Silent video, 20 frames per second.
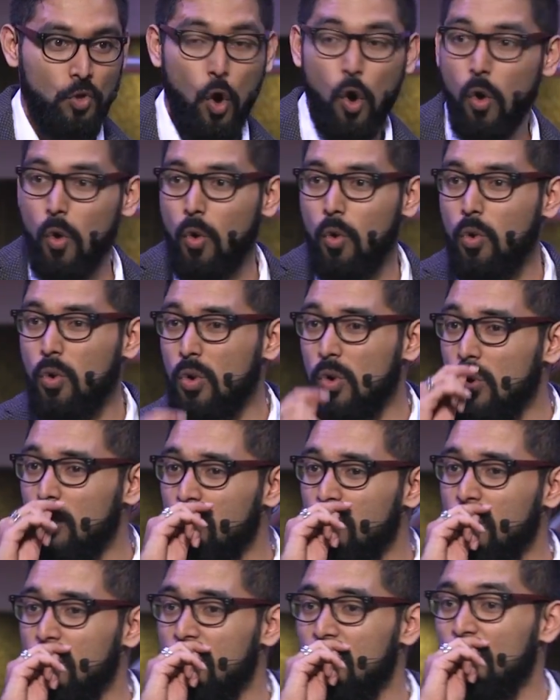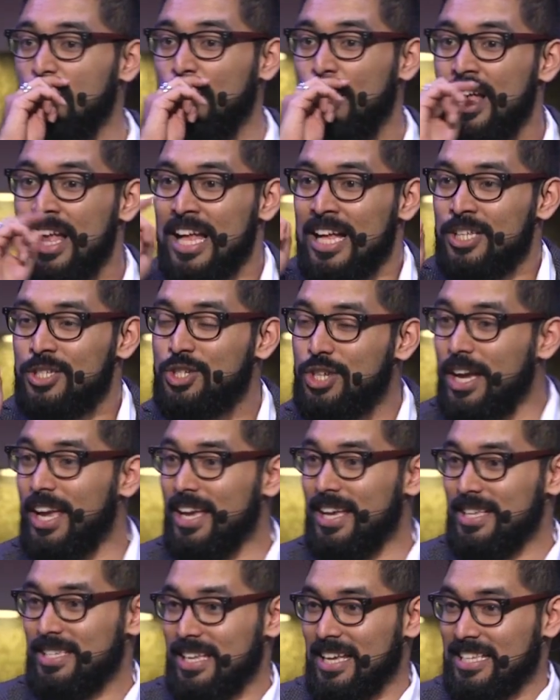Ooh,
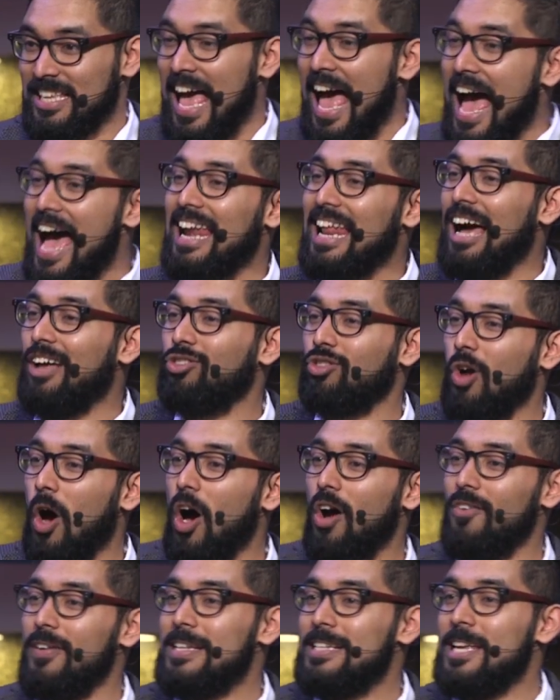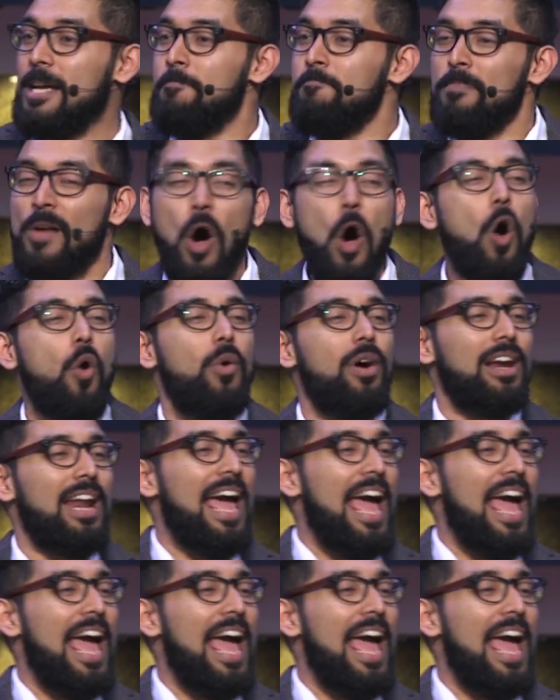Jesus had authority over